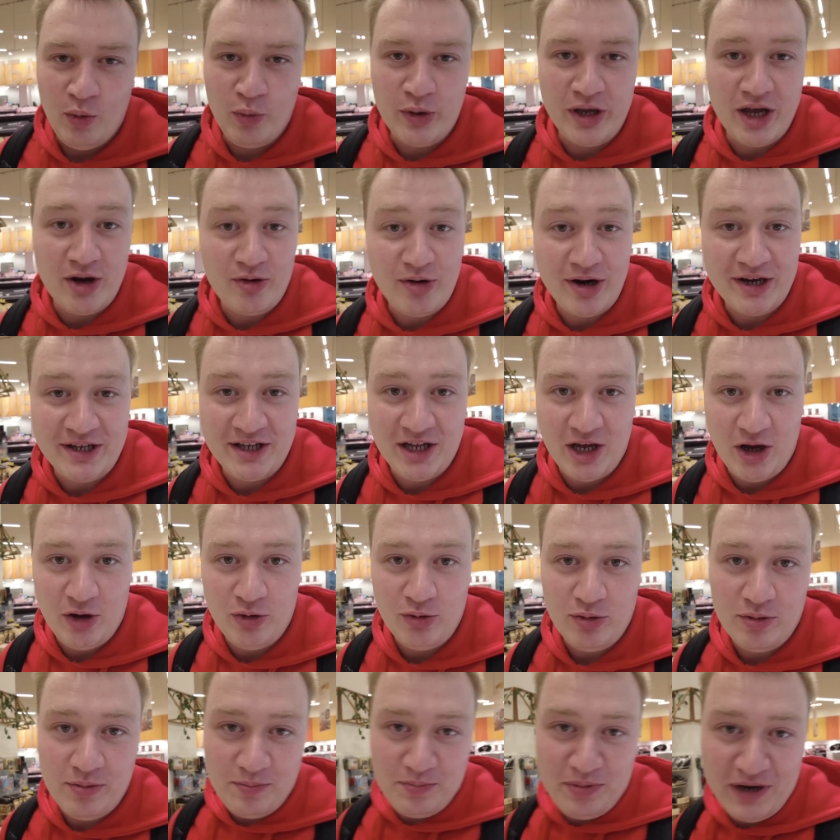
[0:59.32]
We are right
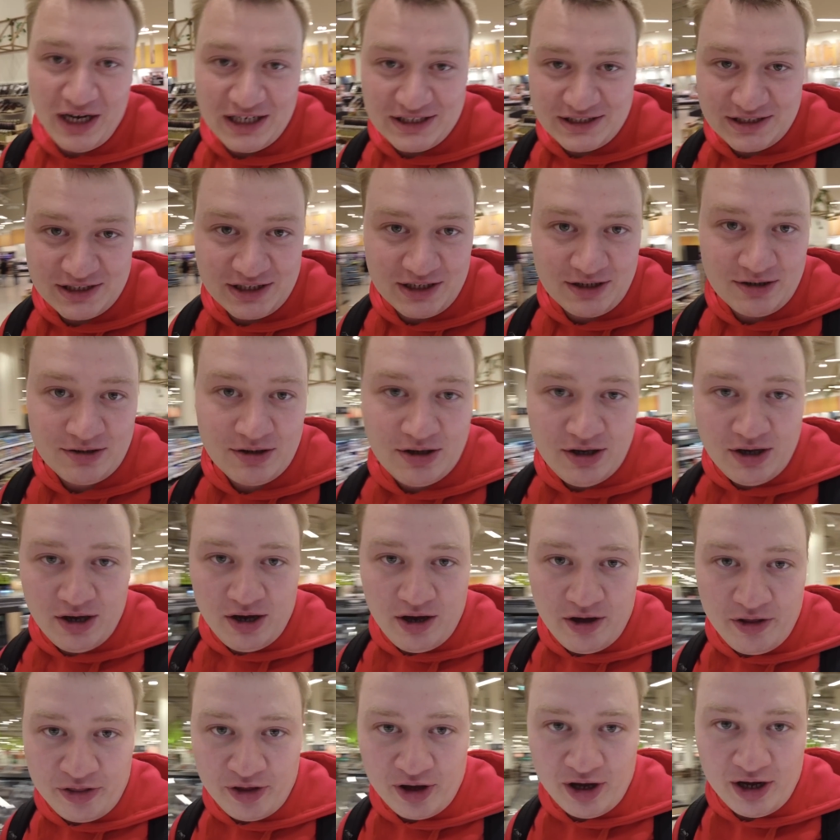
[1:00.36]
now passing
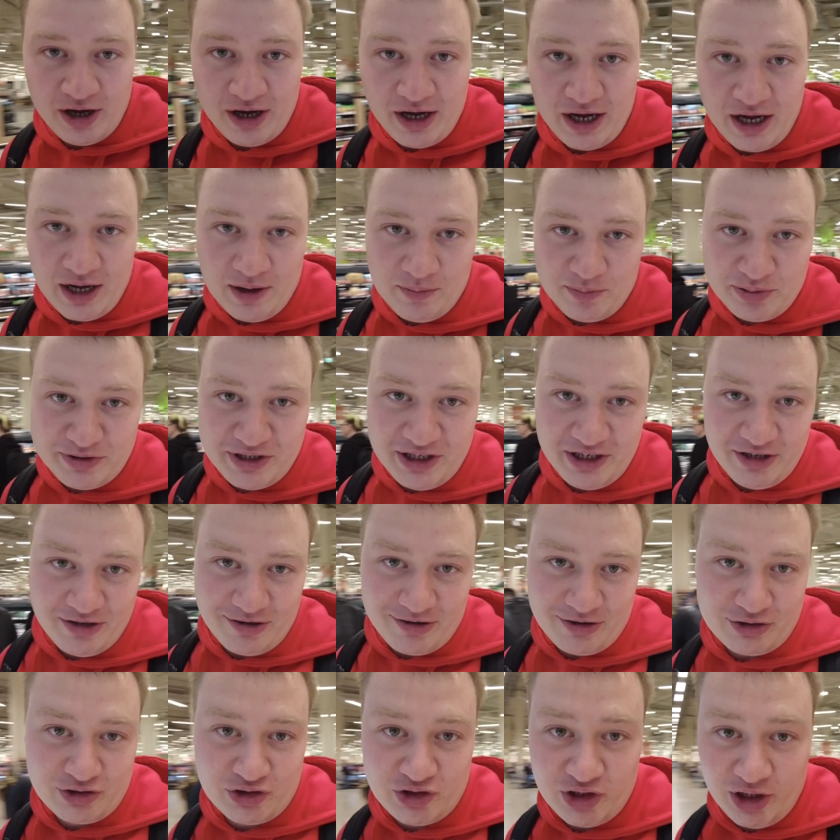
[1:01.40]
the empty
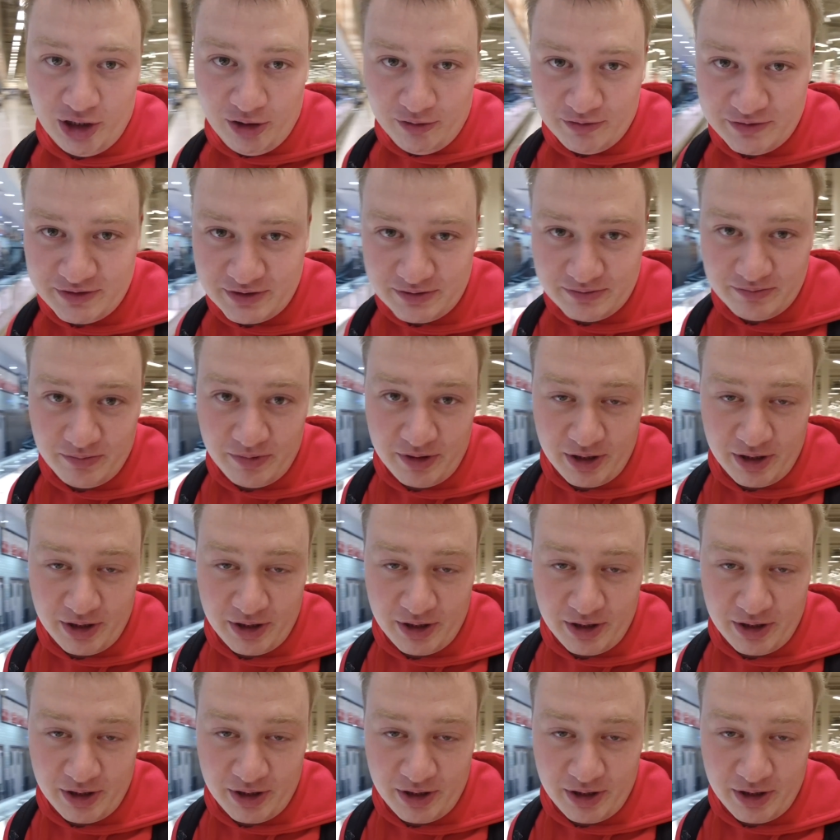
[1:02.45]
shelves.